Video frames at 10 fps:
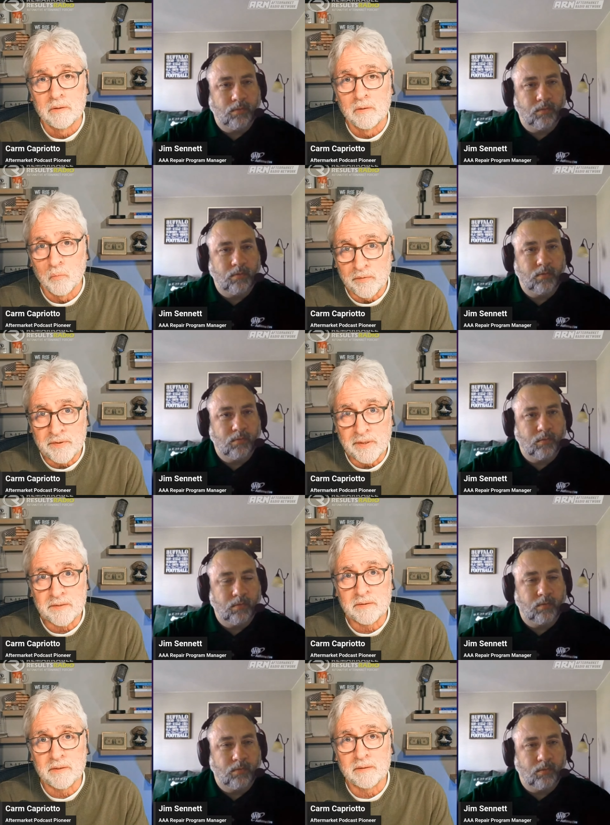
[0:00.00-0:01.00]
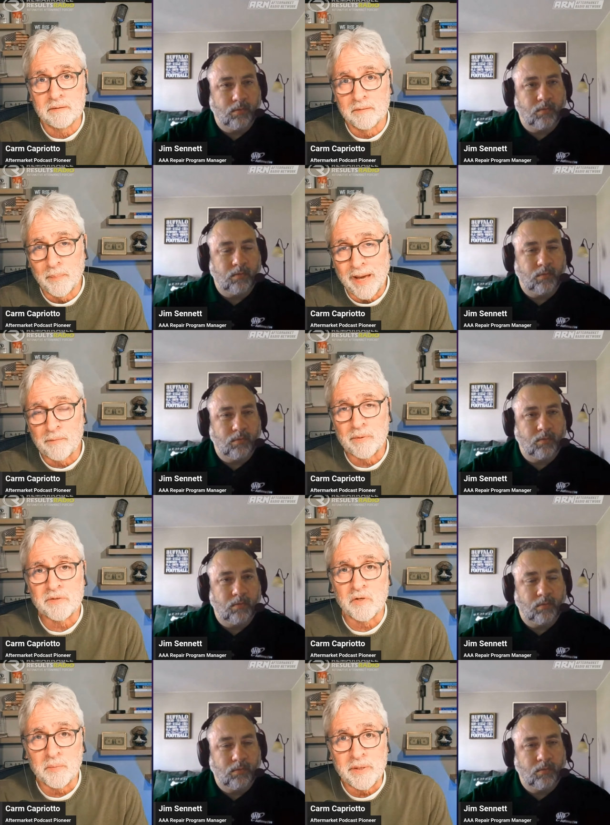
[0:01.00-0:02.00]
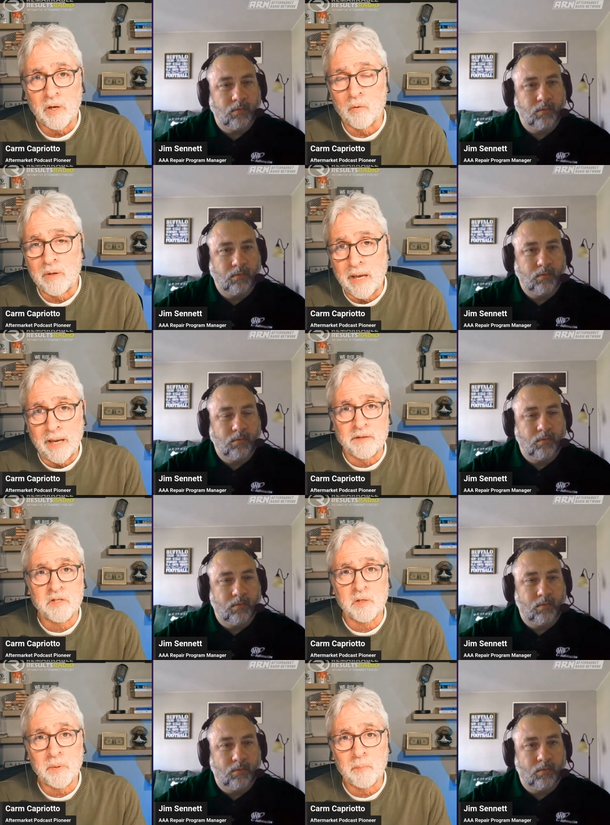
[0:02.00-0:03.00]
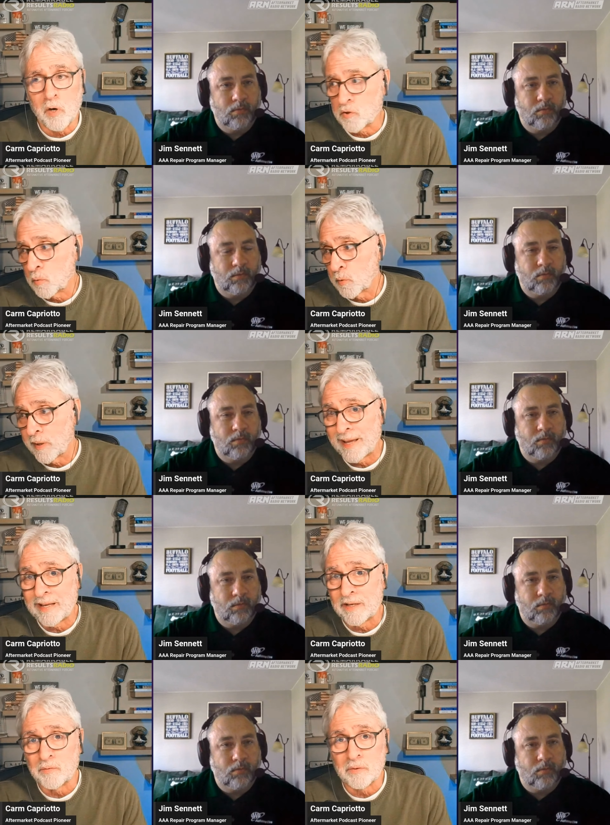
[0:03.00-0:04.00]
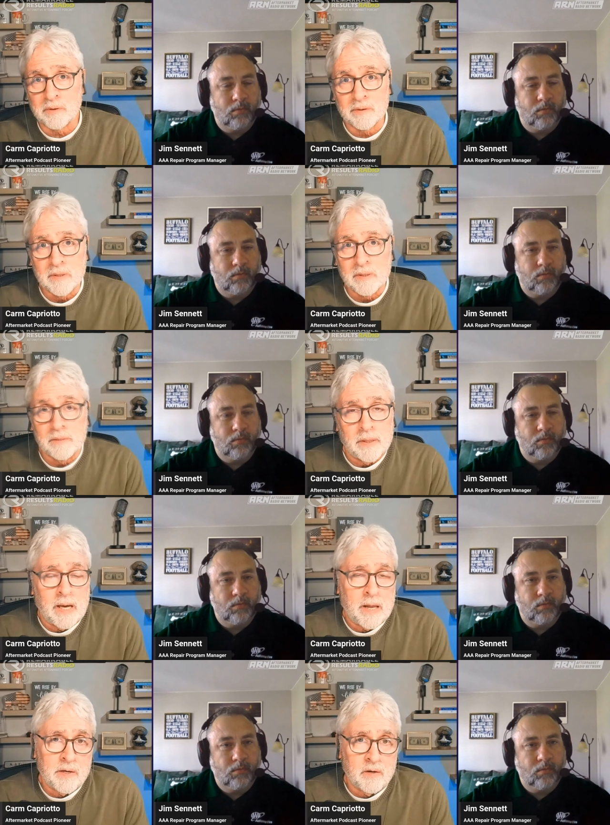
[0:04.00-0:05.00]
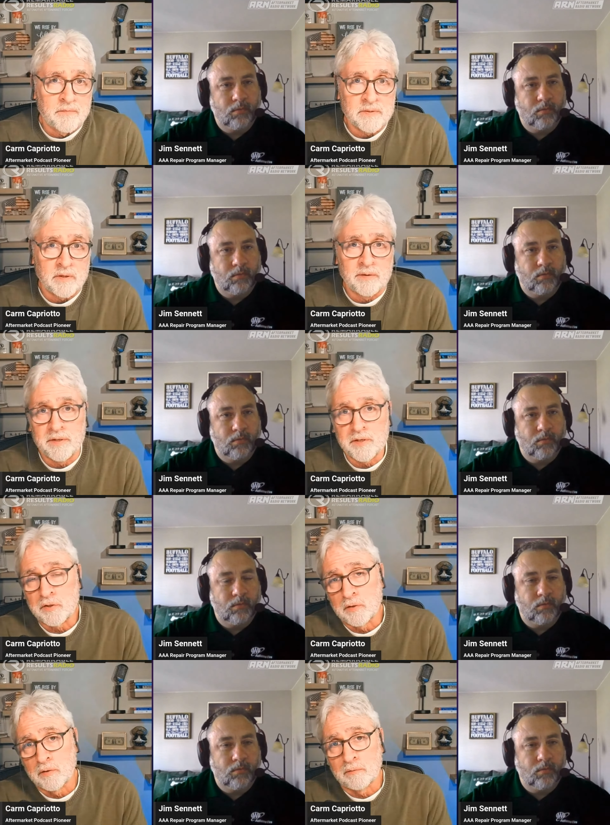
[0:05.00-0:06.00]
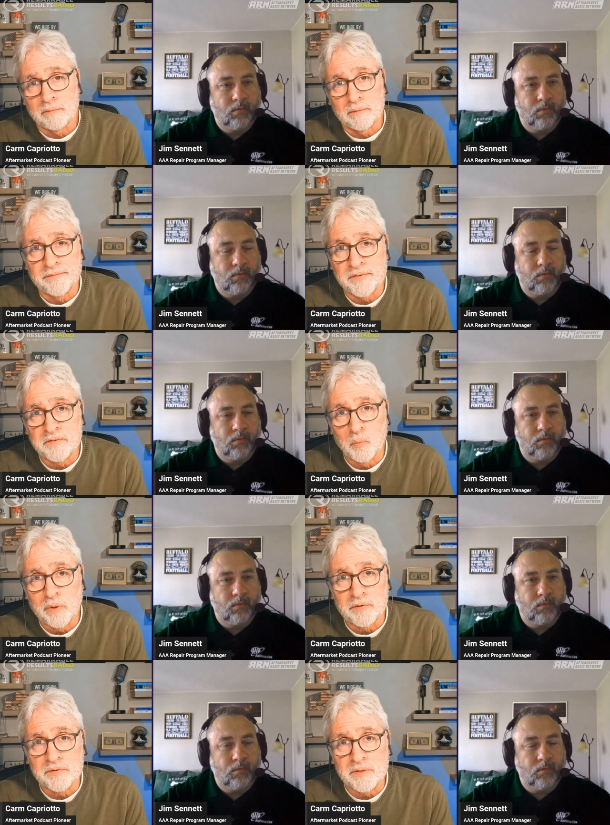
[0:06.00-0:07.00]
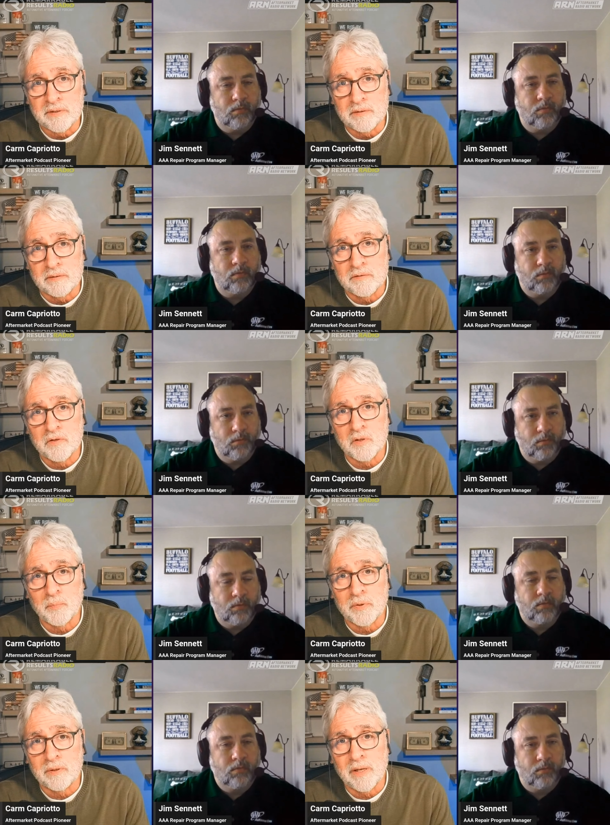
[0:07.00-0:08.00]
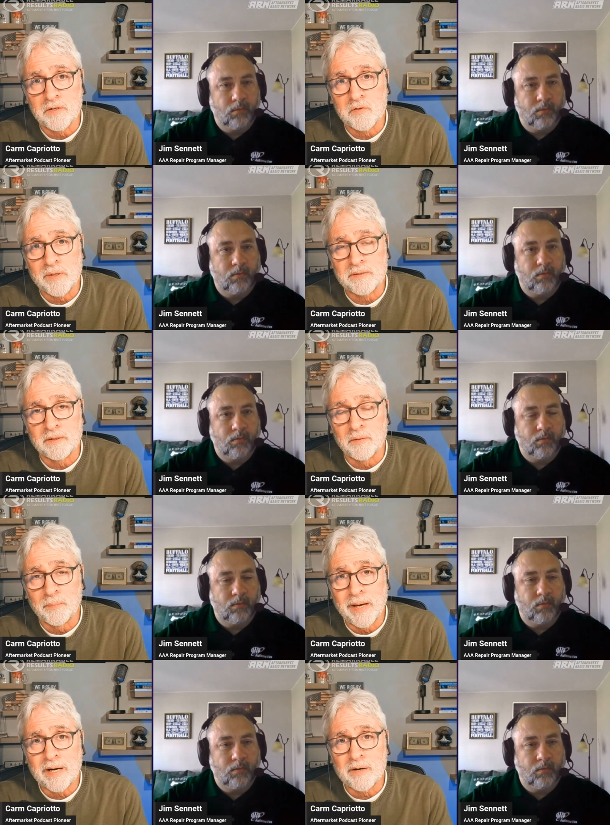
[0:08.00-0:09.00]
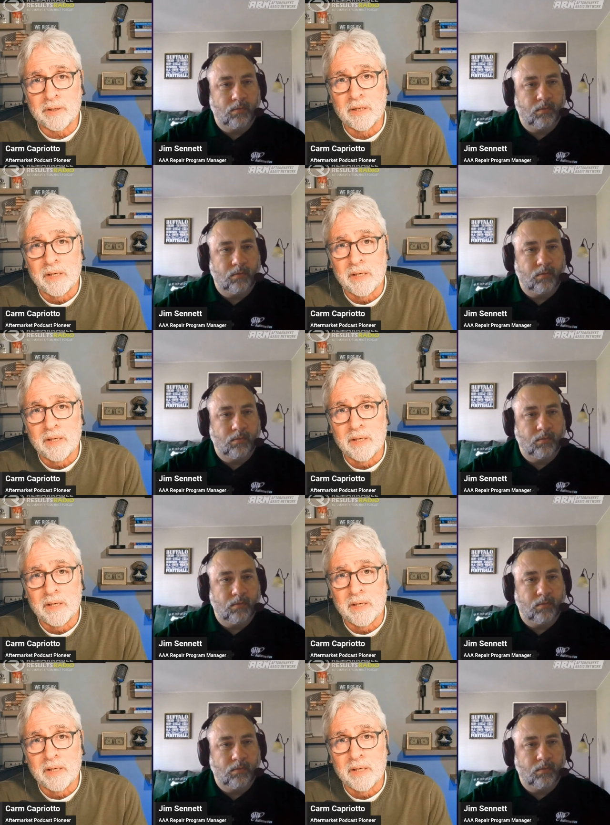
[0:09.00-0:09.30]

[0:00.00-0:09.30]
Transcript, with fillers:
Speaker 1: We've tested it. The battery is going to be okay. It's going to be marginal. We're heading into a, I don't care if it's air conditioning or if it's the winter season, it's going to put a lot of stress on the battery.